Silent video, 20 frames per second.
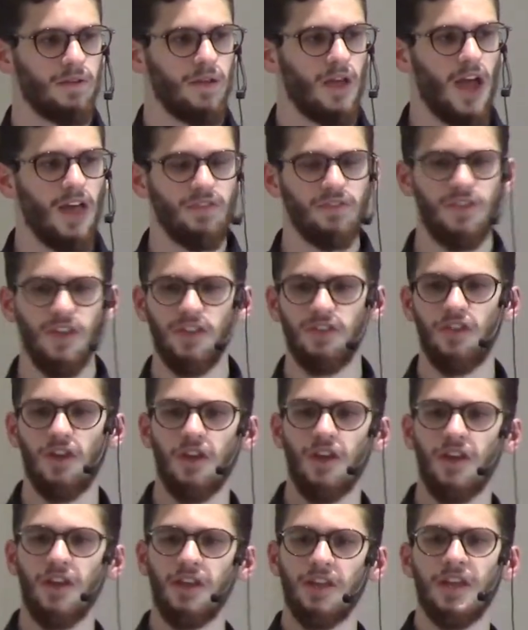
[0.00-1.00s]
And then
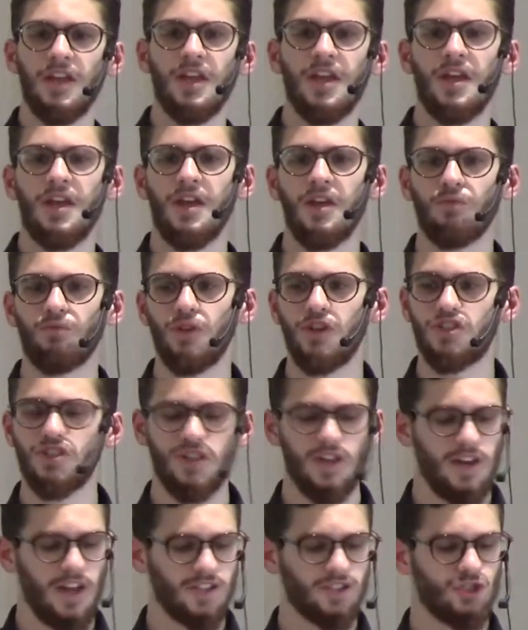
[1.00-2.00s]
they reached
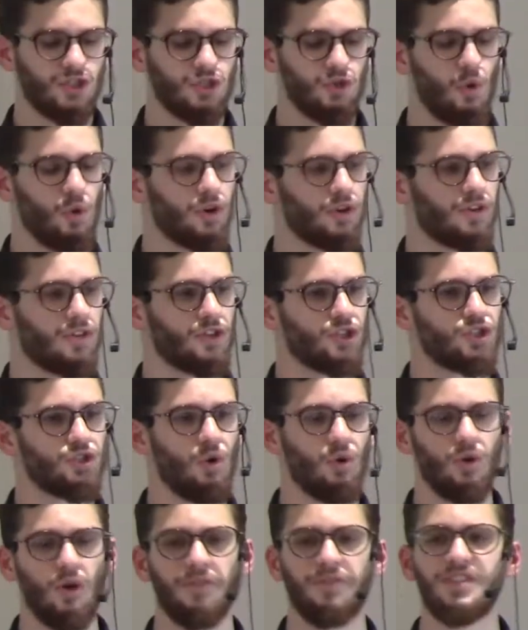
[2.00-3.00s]
the next shore, the
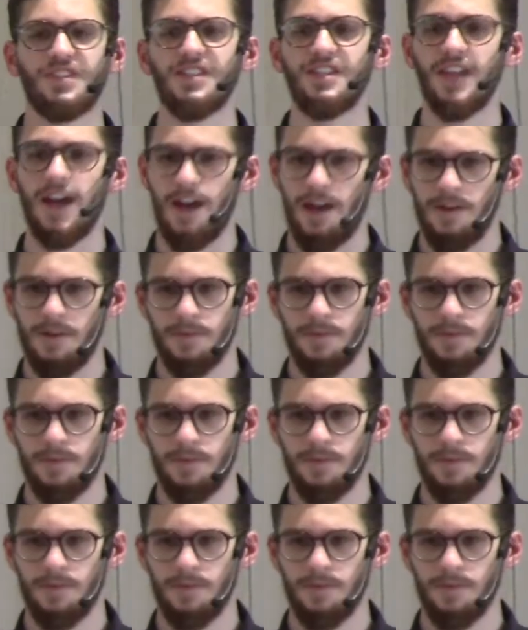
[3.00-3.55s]
shore of Sinai.